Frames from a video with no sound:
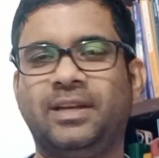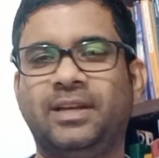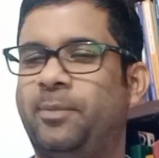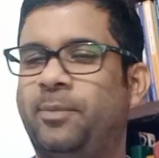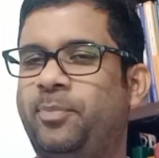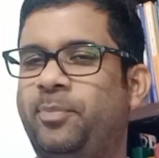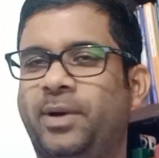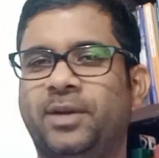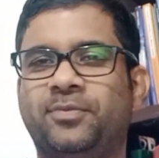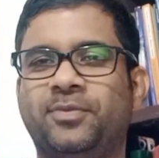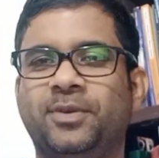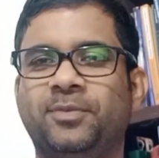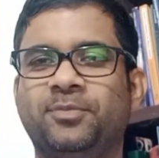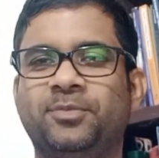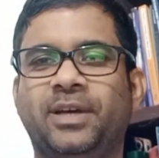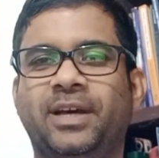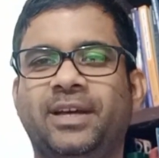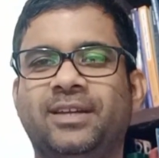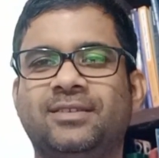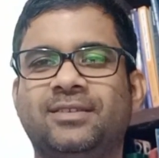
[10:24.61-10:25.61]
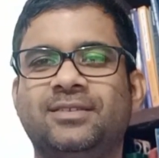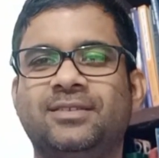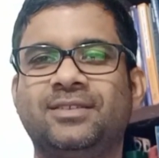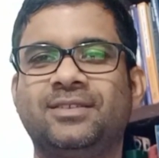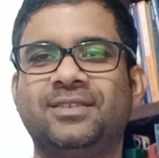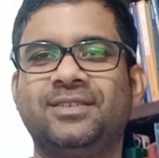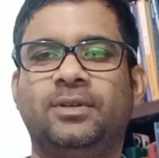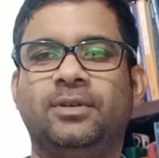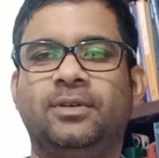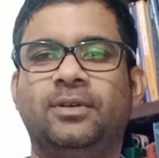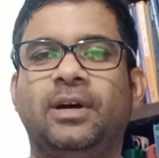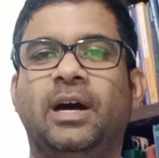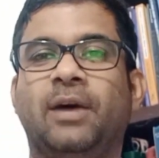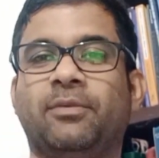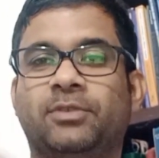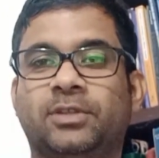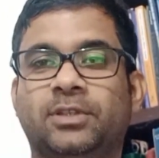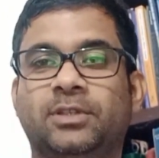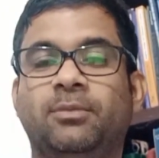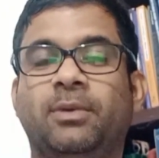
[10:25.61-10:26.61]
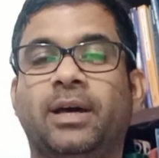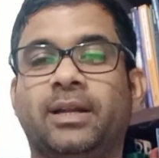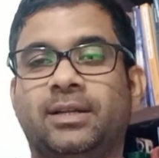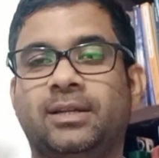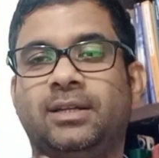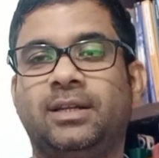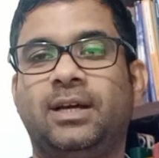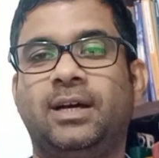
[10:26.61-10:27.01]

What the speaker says: Apart from that, after the market